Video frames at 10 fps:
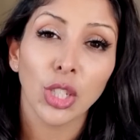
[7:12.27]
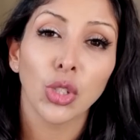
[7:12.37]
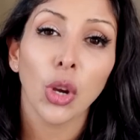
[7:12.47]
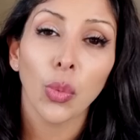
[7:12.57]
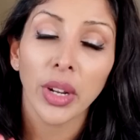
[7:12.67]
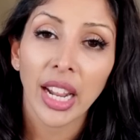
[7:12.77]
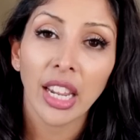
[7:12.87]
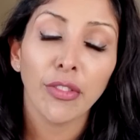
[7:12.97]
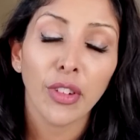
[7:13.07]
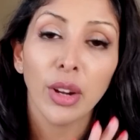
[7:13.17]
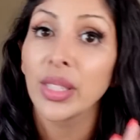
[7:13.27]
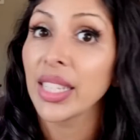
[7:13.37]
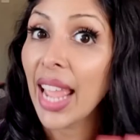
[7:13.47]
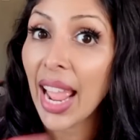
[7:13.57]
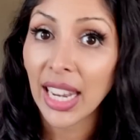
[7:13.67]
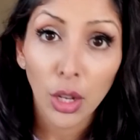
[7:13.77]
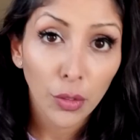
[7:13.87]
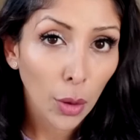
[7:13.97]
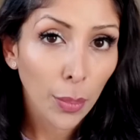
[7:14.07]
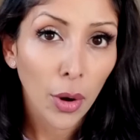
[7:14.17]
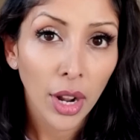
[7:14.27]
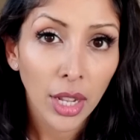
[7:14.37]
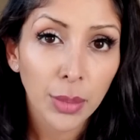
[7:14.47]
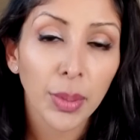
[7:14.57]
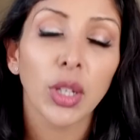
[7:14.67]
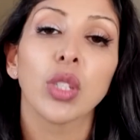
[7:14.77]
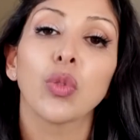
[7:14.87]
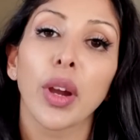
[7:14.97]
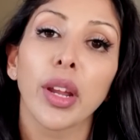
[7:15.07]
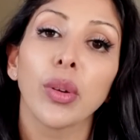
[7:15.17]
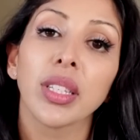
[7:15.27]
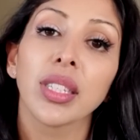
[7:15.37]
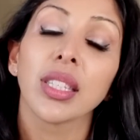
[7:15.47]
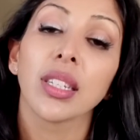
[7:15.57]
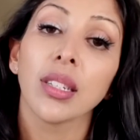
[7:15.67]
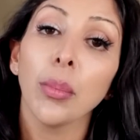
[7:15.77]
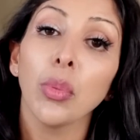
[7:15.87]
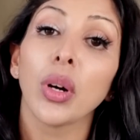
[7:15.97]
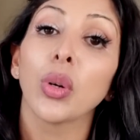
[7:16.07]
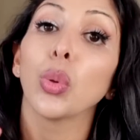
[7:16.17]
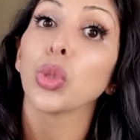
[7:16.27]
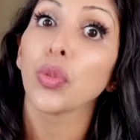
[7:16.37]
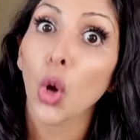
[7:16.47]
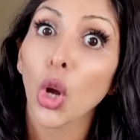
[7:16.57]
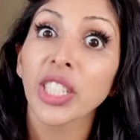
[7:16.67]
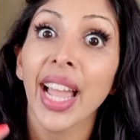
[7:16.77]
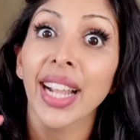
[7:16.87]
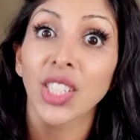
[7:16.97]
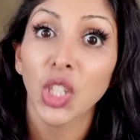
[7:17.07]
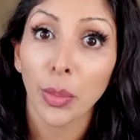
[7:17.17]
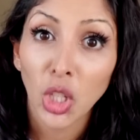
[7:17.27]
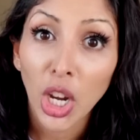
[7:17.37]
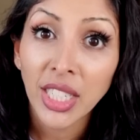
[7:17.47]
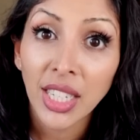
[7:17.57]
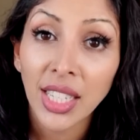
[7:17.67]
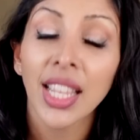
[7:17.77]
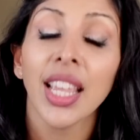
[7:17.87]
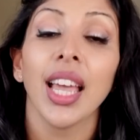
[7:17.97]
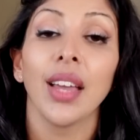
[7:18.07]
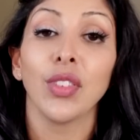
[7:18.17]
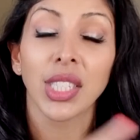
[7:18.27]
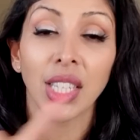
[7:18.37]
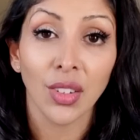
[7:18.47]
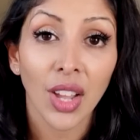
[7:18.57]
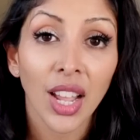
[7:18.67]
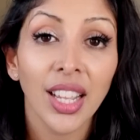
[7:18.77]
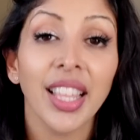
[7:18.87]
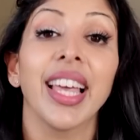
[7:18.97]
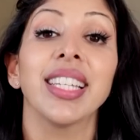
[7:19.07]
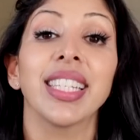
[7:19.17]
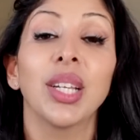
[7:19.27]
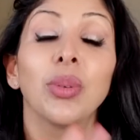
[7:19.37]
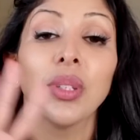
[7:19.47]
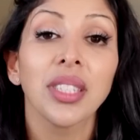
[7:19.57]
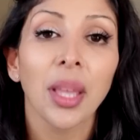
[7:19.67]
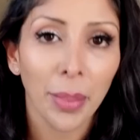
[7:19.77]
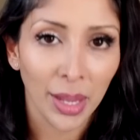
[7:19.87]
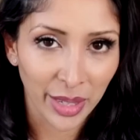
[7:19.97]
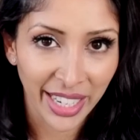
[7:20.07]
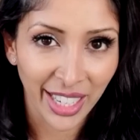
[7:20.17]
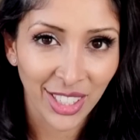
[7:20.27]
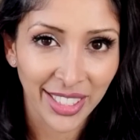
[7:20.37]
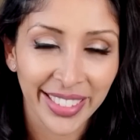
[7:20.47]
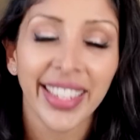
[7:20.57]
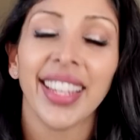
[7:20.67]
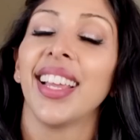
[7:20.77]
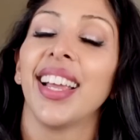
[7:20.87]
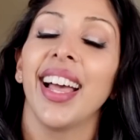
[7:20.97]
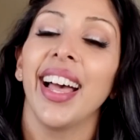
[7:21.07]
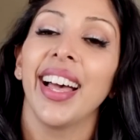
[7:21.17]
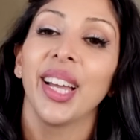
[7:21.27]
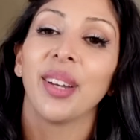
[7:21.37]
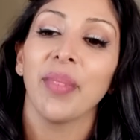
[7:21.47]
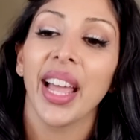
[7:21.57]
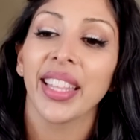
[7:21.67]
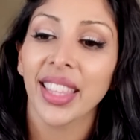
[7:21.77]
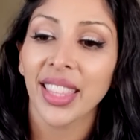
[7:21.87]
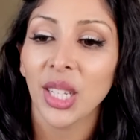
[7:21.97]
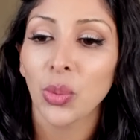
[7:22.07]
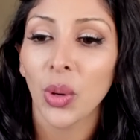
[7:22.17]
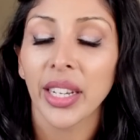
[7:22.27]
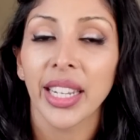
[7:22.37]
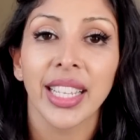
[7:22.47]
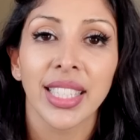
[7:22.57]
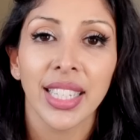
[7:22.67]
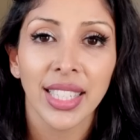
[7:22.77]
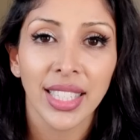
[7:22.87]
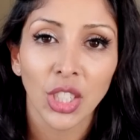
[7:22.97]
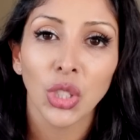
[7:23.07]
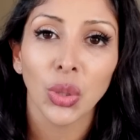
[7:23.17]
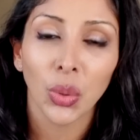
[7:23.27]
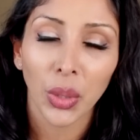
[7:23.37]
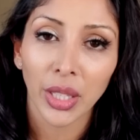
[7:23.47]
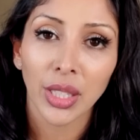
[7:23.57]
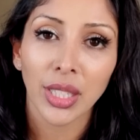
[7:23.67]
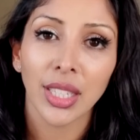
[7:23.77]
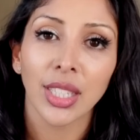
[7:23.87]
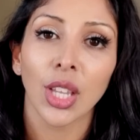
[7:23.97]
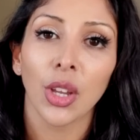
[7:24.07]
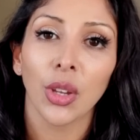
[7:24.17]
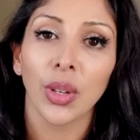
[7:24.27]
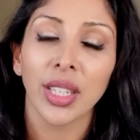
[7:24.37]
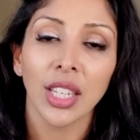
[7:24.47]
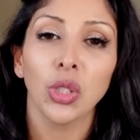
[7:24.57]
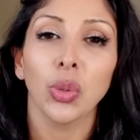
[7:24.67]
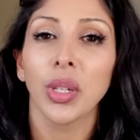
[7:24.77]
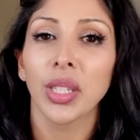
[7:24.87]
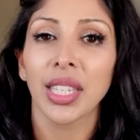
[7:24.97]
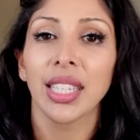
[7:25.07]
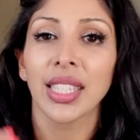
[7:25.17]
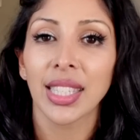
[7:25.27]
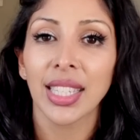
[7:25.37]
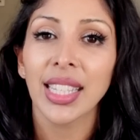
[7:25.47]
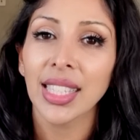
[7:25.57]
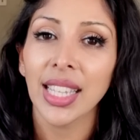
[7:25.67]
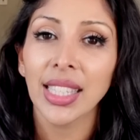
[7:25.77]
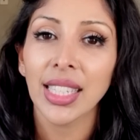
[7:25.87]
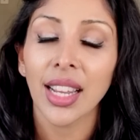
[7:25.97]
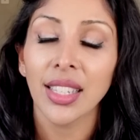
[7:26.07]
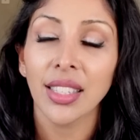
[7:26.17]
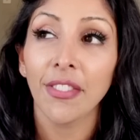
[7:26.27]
You don't want any fragrance in any of your products because fragrance is the number one cause of contact dermatitis and for skin of color, that equals pigmentation. And the third one is essential oils. So essential oils is a skin sensitizer.